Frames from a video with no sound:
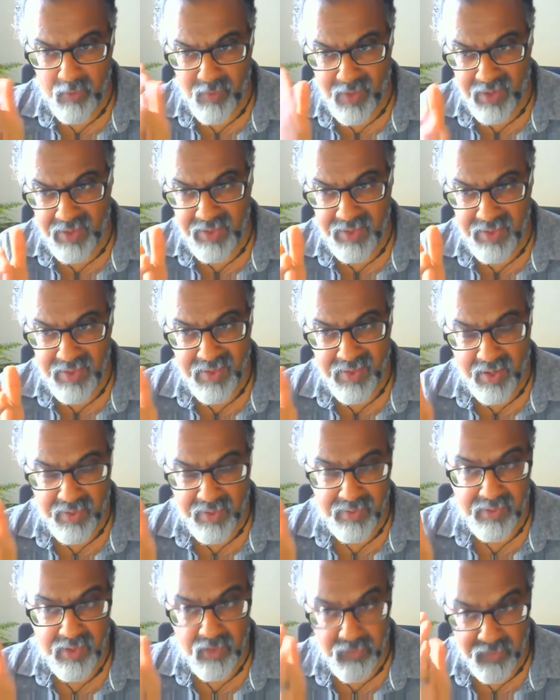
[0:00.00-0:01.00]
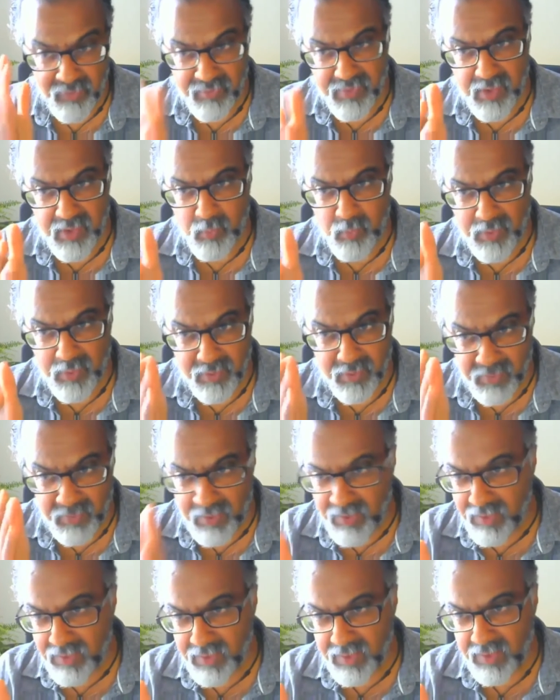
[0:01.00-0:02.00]
valid in 1950s when the
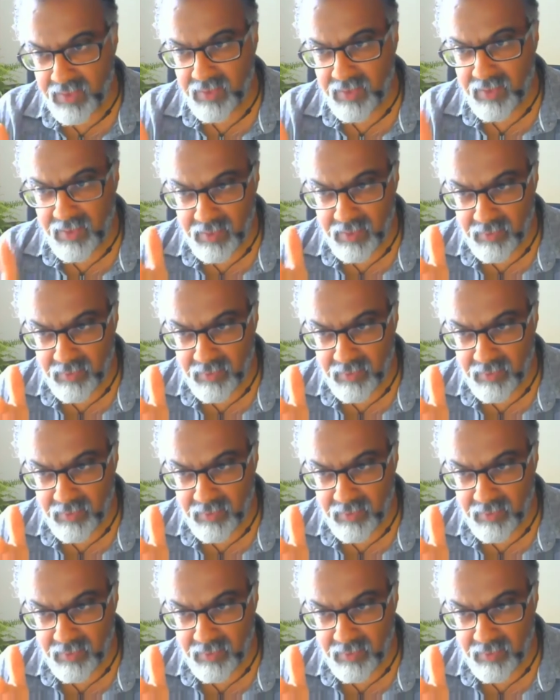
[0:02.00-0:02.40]
Sinhala